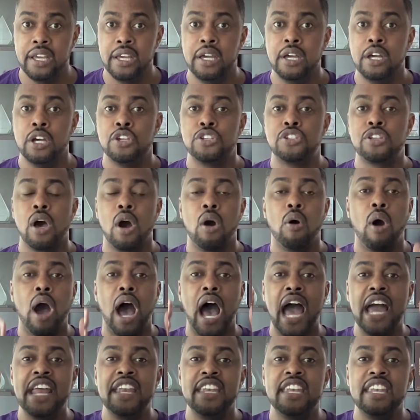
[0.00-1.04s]
So
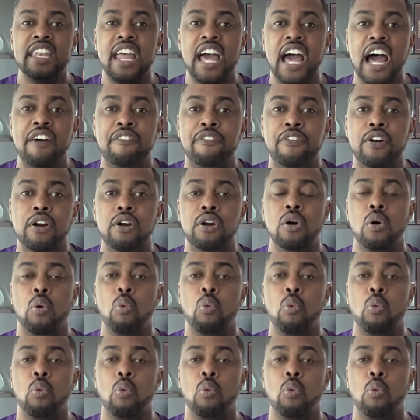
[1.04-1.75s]
I never